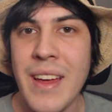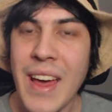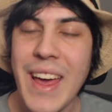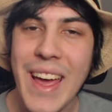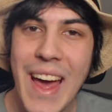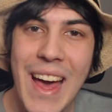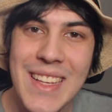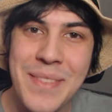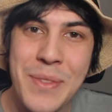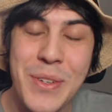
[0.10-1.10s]
Hey
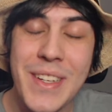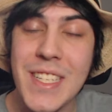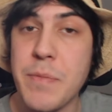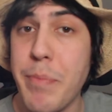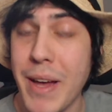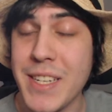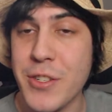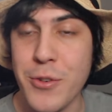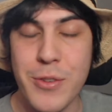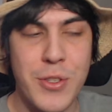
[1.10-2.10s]
guys, I'm doing a
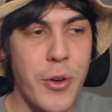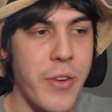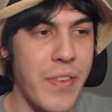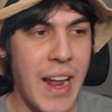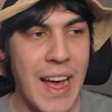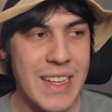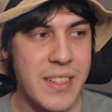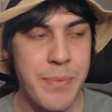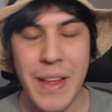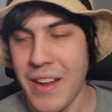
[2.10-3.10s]
special sort of
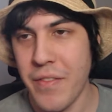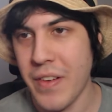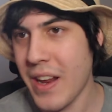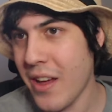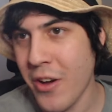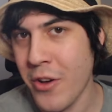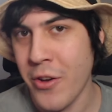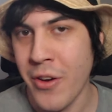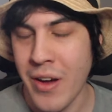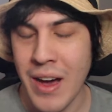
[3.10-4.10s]
last minute
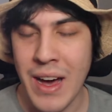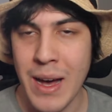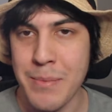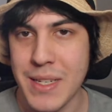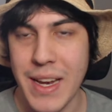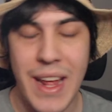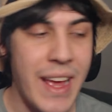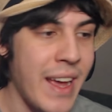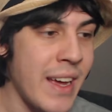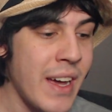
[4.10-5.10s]
video
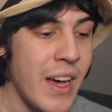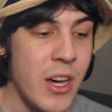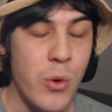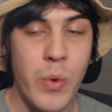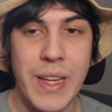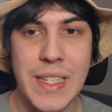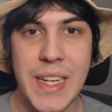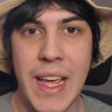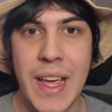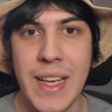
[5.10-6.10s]
today,
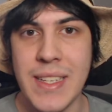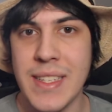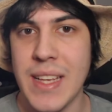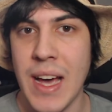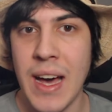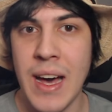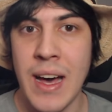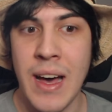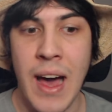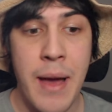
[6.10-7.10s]
which is
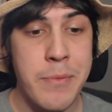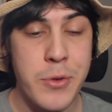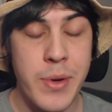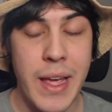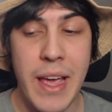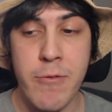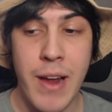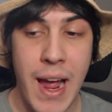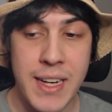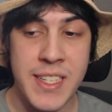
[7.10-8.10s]
I'm doing a
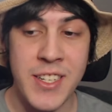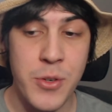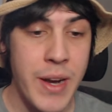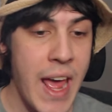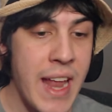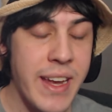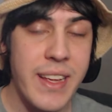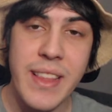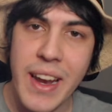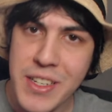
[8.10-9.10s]
reaction to an
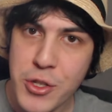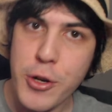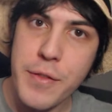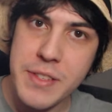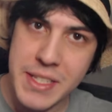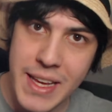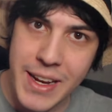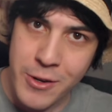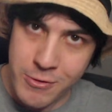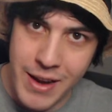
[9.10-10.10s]
ending that I should have
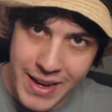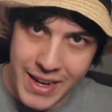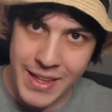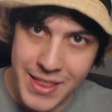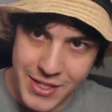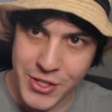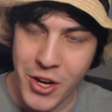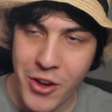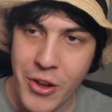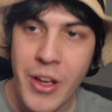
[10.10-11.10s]
seen already in the
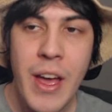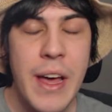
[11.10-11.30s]
show.